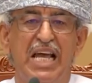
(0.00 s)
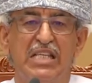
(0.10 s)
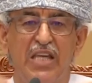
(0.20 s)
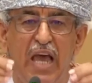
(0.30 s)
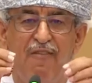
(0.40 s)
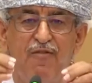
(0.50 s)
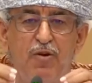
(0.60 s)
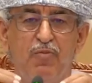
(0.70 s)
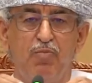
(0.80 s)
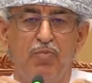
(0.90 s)
It's
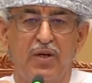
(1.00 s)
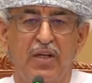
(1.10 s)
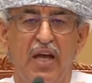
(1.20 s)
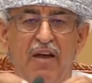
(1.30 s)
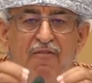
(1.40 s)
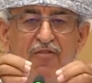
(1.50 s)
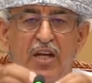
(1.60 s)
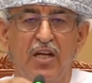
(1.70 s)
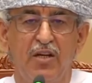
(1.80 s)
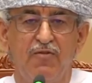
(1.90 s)
everybody,
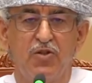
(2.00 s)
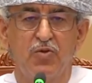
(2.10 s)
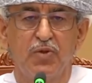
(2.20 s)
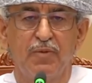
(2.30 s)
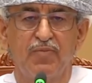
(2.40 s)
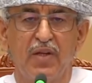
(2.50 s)
every individual.